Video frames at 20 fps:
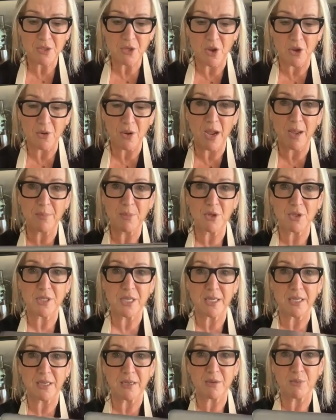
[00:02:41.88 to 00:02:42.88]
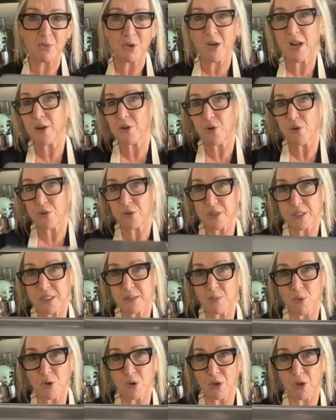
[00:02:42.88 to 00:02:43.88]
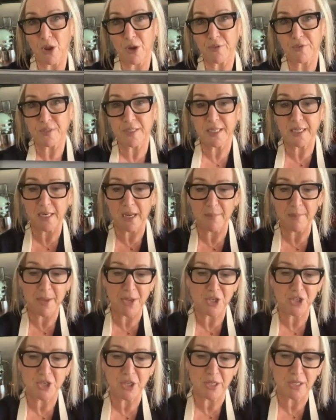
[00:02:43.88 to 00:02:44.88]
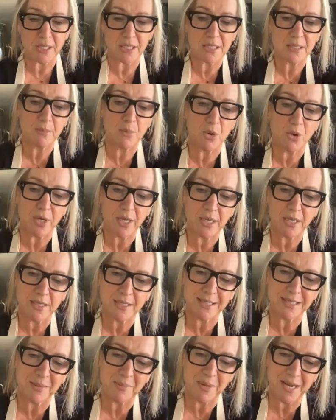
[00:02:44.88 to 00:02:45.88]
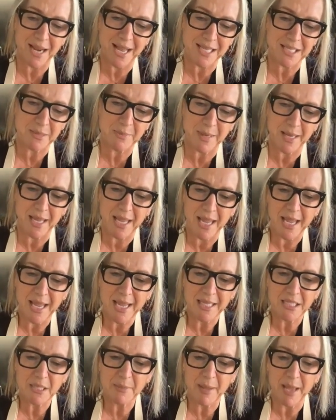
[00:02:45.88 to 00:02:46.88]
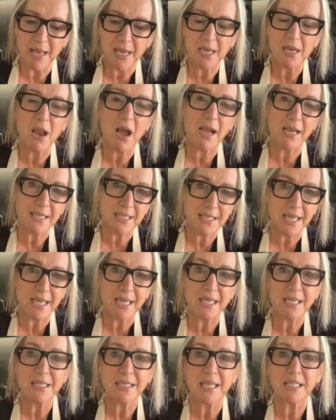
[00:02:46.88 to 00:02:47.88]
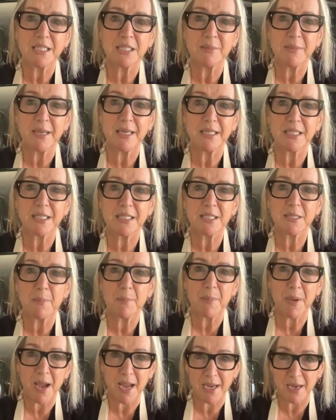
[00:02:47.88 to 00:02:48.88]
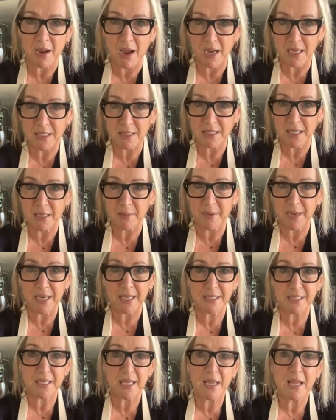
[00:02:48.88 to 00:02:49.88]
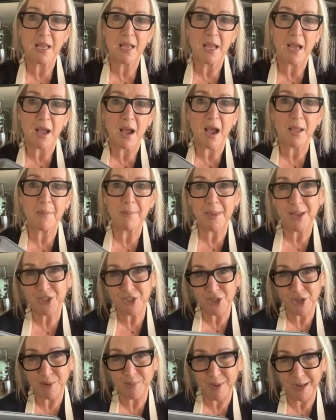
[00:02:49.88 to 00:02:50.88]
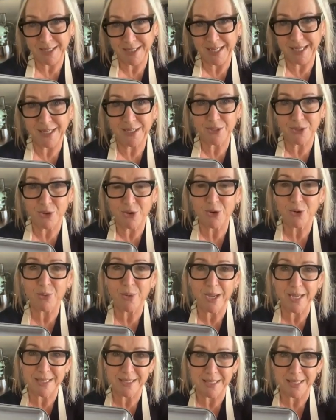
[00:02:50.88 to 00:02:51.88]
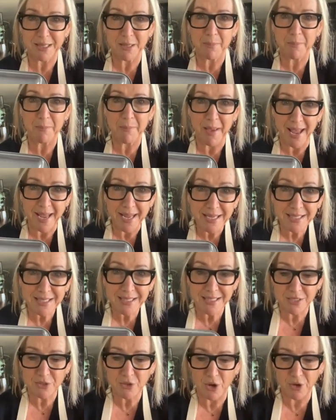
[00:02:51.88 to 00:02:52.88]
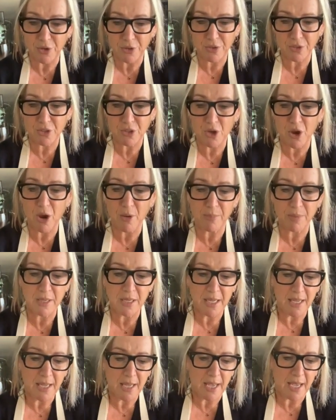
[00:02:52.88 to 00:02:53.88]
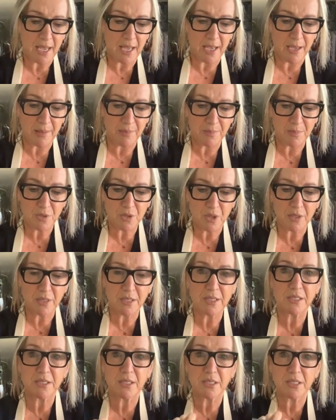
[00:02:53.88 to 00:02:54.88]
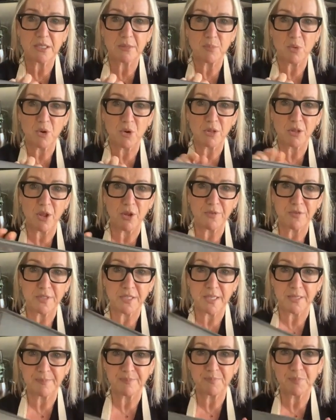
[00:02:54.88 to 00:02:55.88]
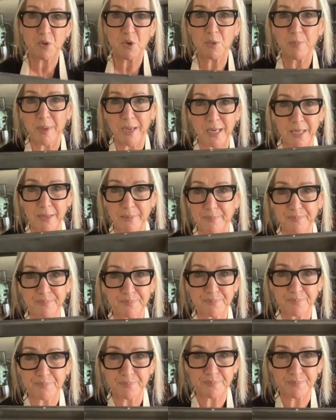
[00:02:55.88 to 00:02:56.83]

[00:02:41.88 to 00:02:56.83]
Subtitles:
So I'm using what I call the small loaf tin. I measured it this morning because someone asked me. It's about 19 centimetres by 9 centimetres. I measure my tins always at the base, not at the top. So this is a small loaf tin, or medium.